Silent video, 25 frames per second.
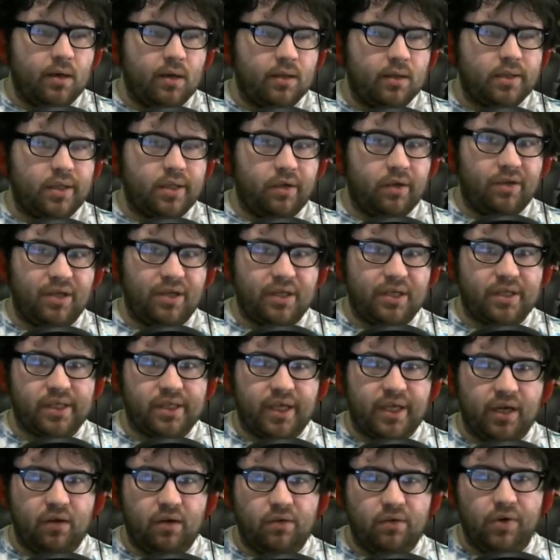So the
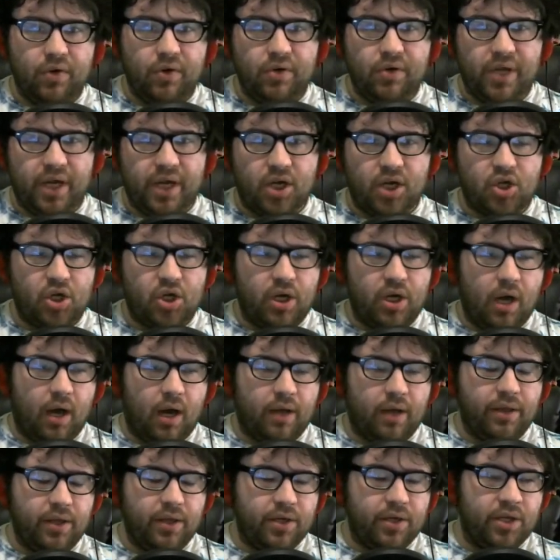skill rotation
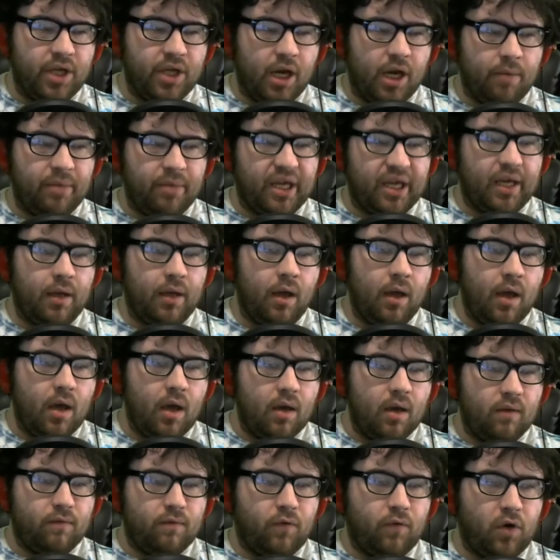on the dummy
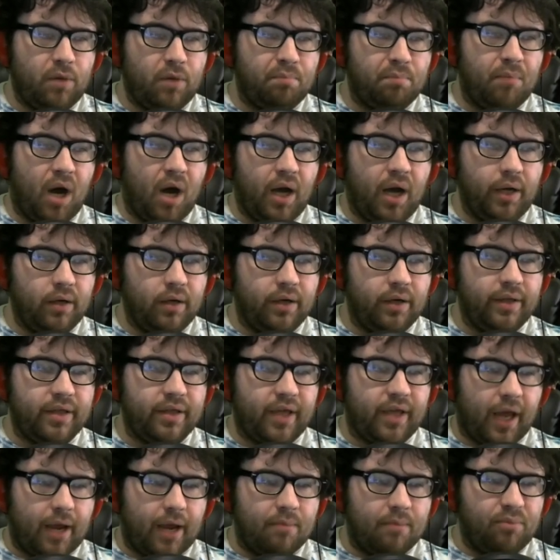for monolith
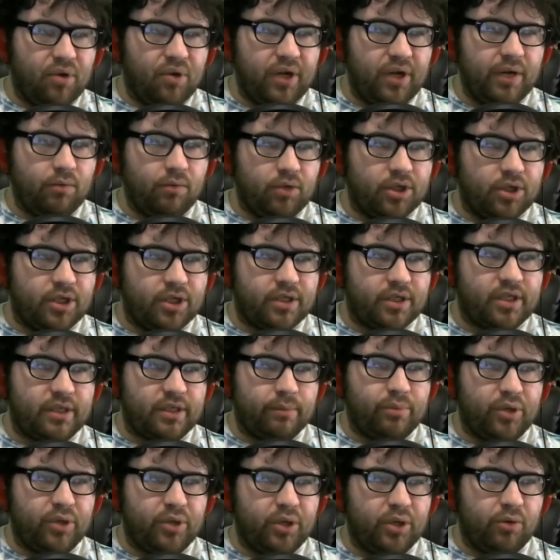gameplay, we're just
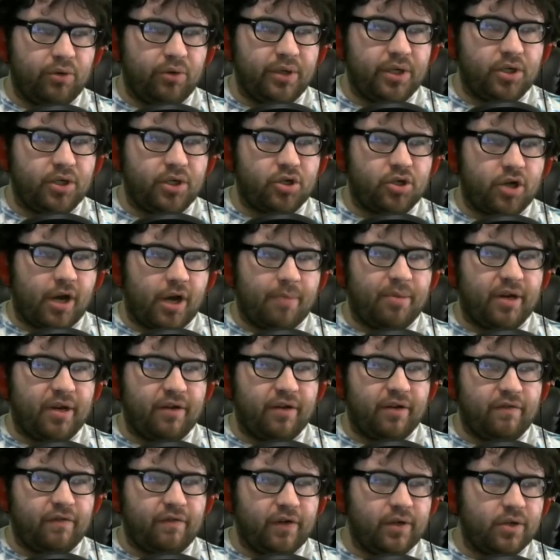simply going to drop an
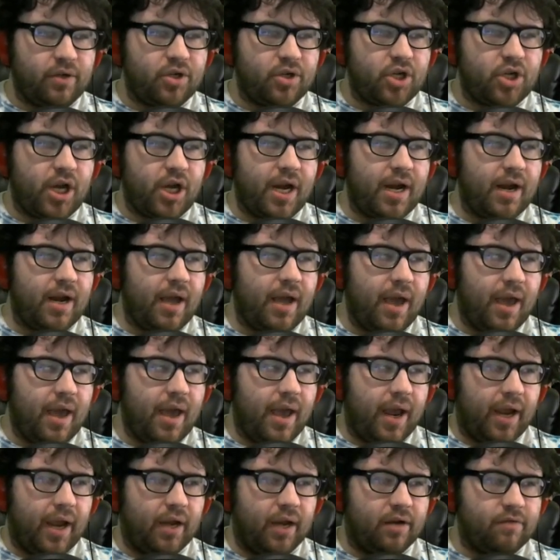Infernal Shade,
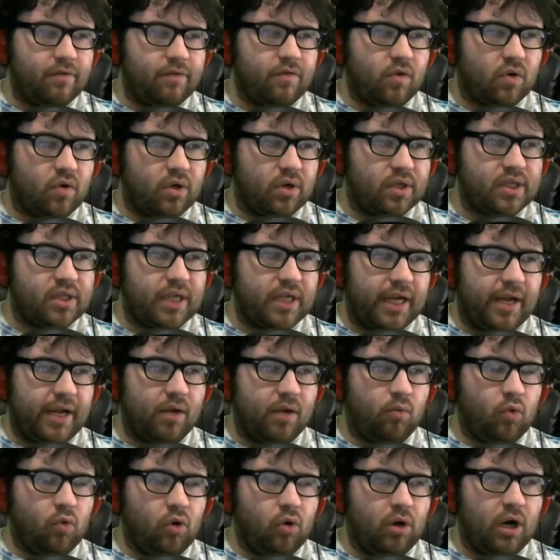and of course
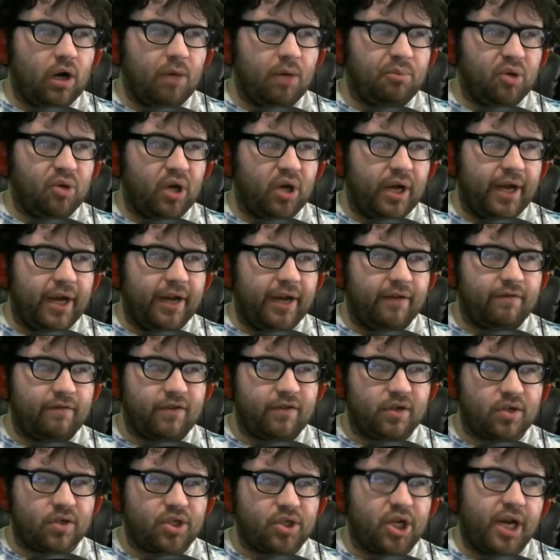it will apply
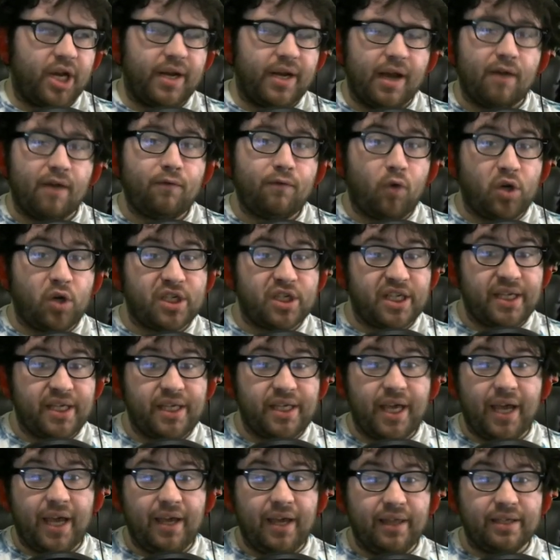Infernal Shade. Now
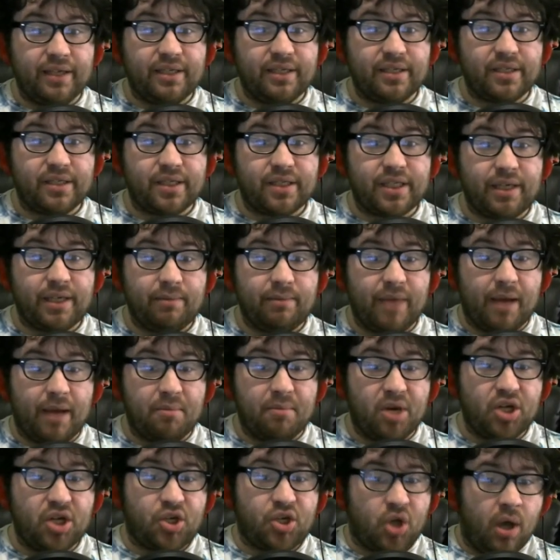14k, that doesn't seem that
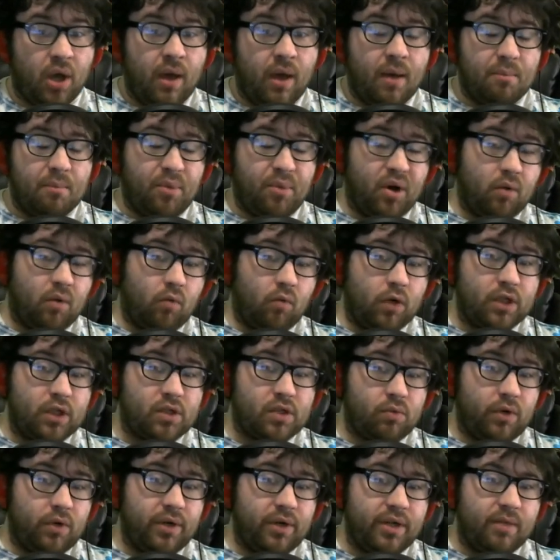much, but
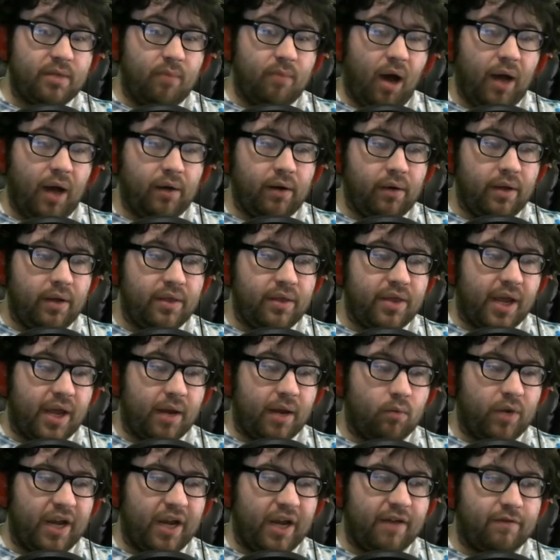once we're in the monolith
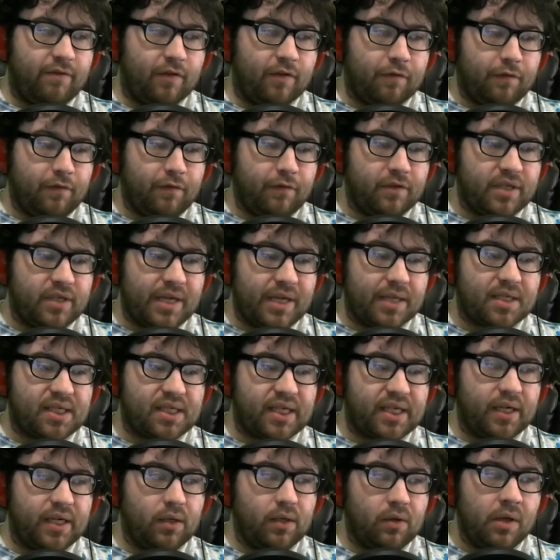and we have Death
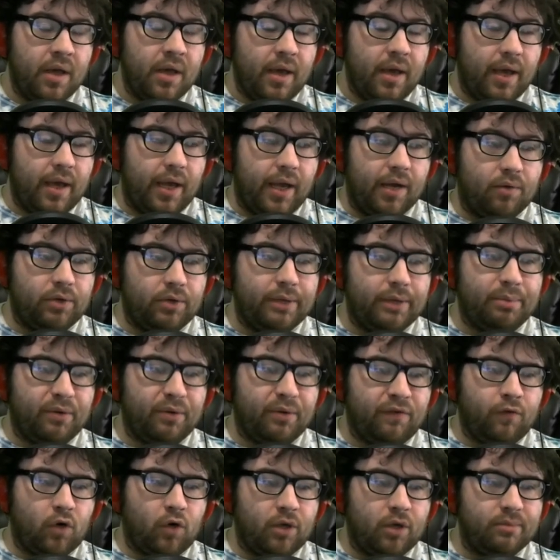Seal and Reaper
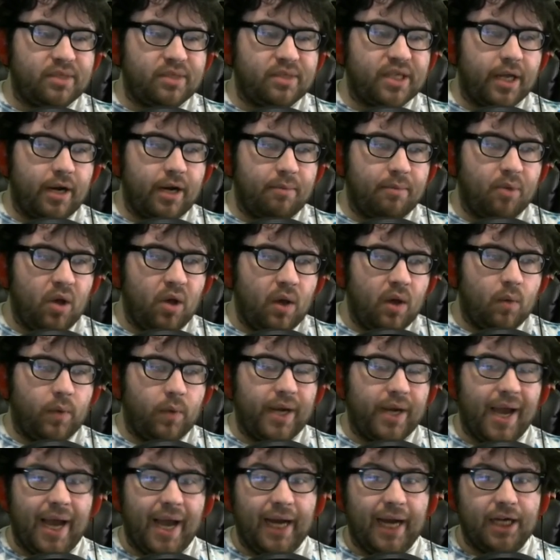Form set up,
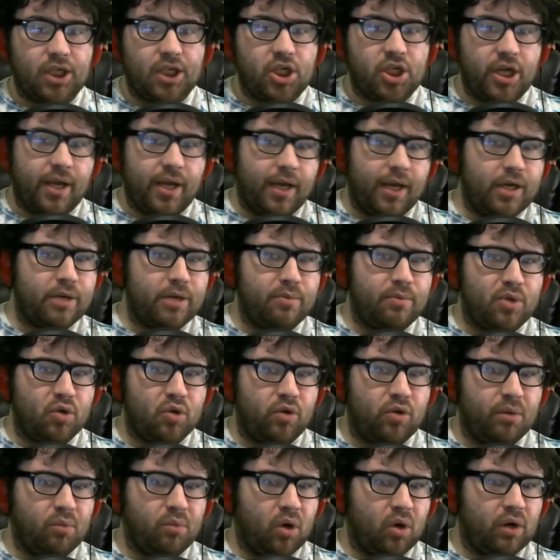we actually end up
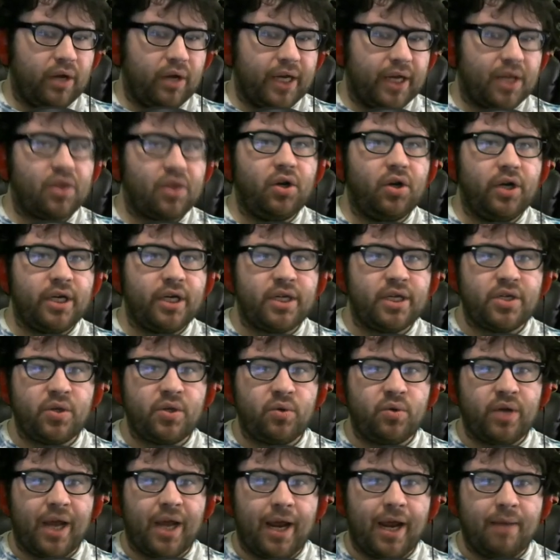doing more like
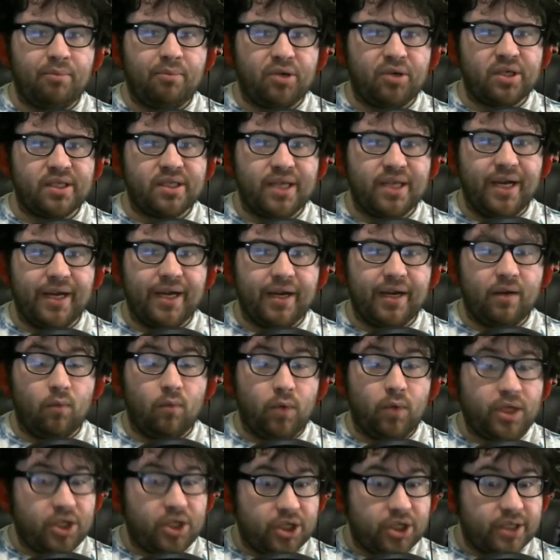32k per second,
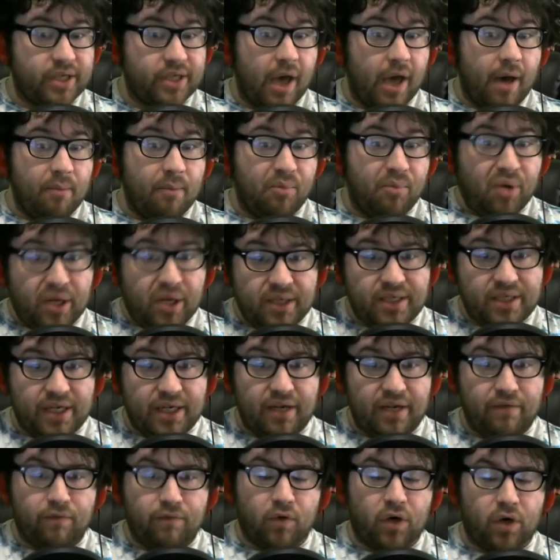which is
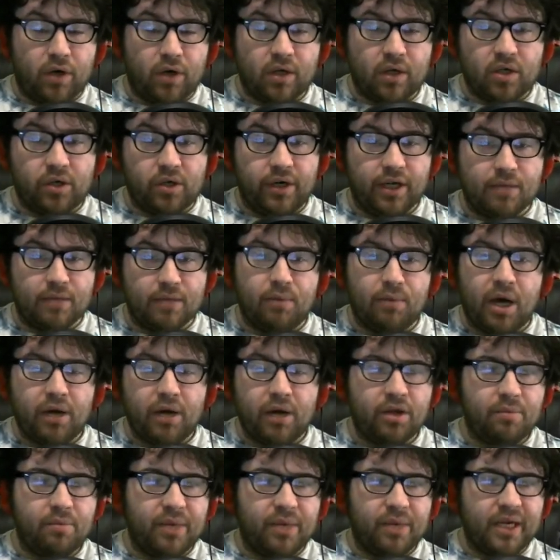plenty for clearing the
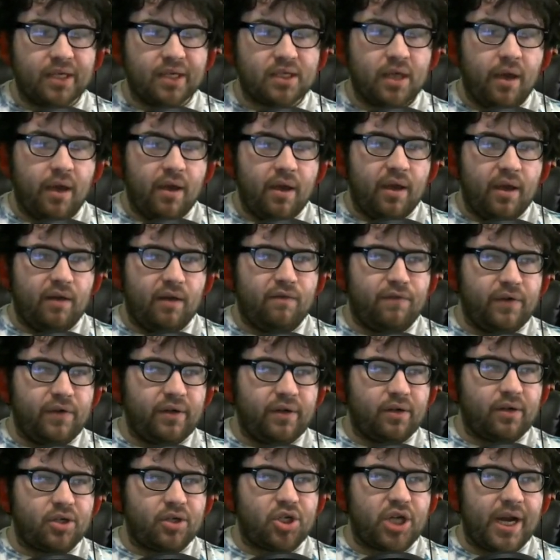monolith because
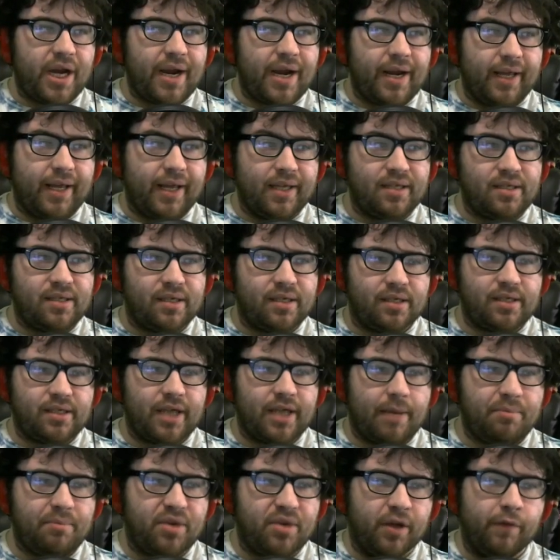Infernal Shade is
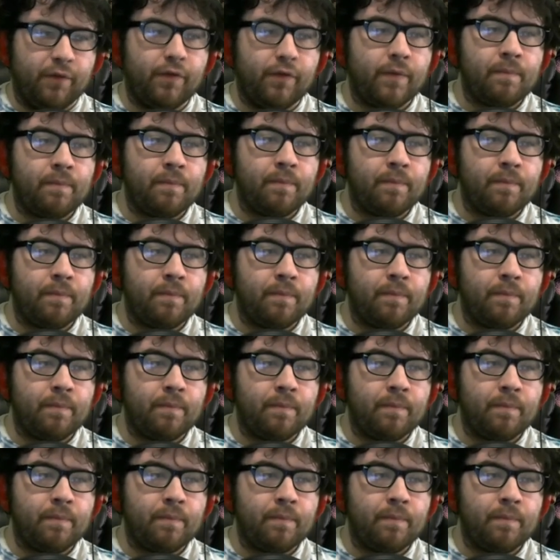deceptive.